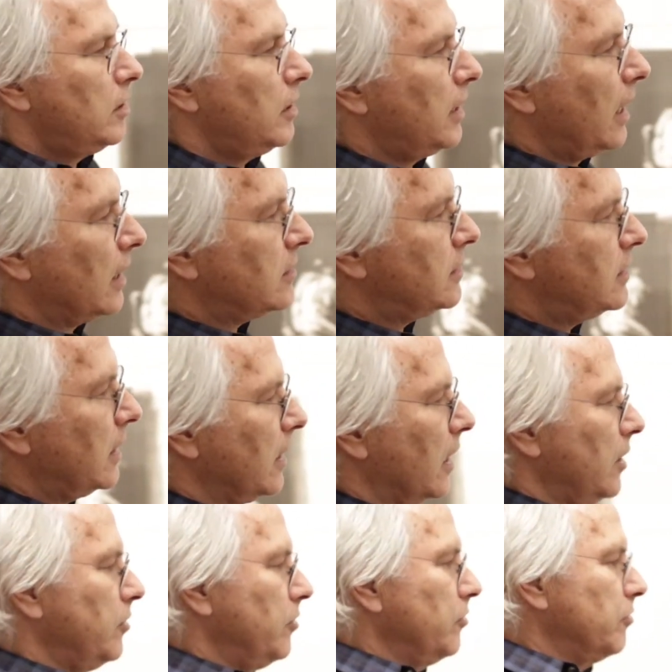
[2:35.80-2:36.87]
The next thing
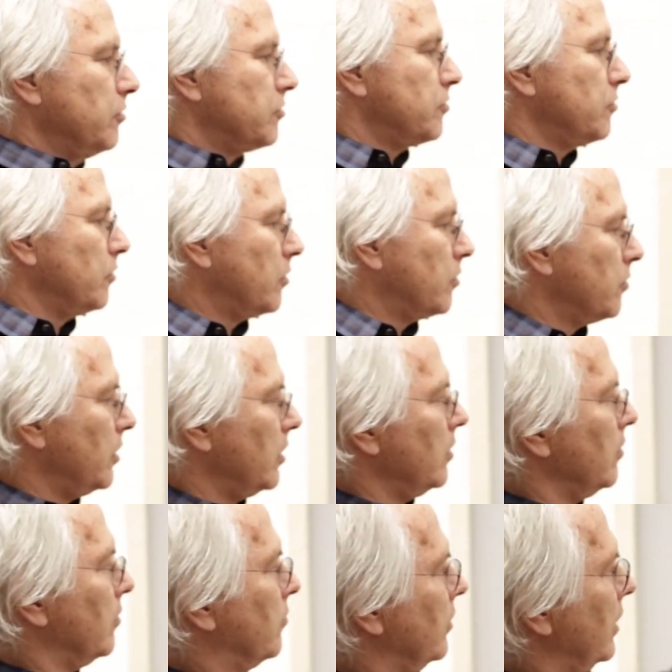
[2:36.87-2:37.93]
I do is
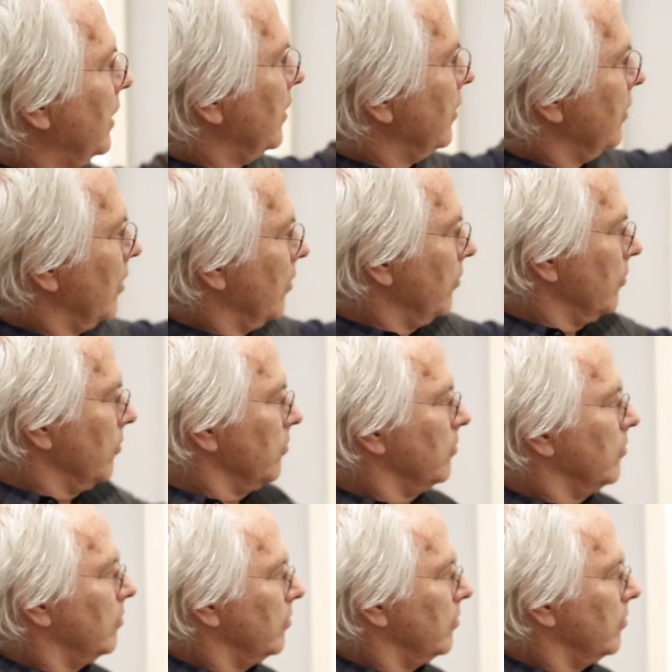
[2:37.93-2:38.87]
create another